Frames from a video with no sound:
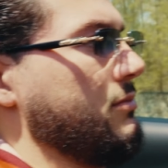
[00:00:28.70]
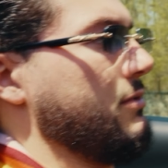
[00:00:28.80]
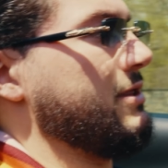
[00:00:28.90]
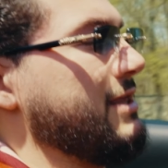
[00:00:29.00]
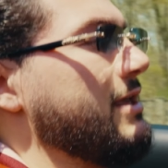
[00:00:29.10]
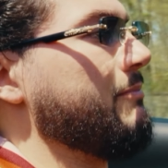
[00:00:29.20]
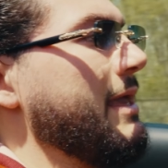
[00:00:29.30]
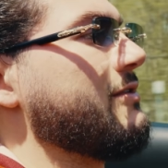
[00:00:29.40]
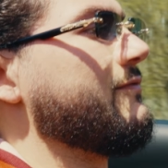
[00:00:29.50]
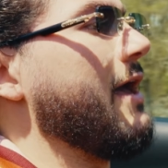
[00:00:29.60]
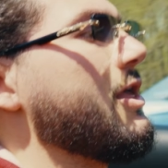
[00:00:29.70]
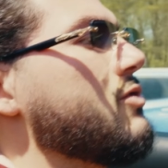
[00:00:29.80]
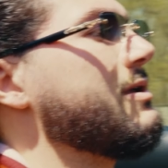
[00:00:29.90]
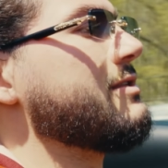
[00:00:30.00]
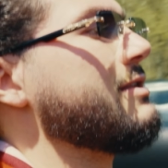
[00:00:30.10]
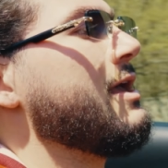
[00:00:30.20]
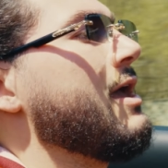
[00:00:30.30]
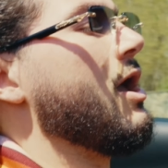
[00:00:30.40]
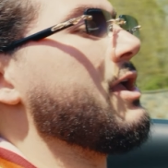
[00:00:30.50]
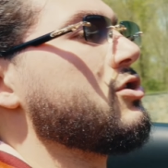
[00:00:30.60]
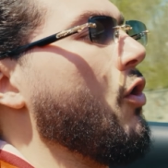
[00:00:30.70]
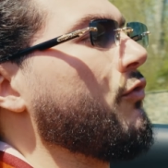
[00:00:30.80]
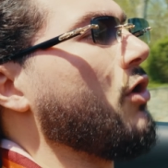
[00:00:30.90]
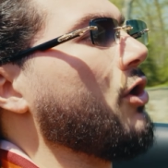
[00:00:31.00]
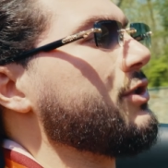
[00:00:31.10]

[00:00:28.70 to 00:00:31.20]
see a bank's value is its overall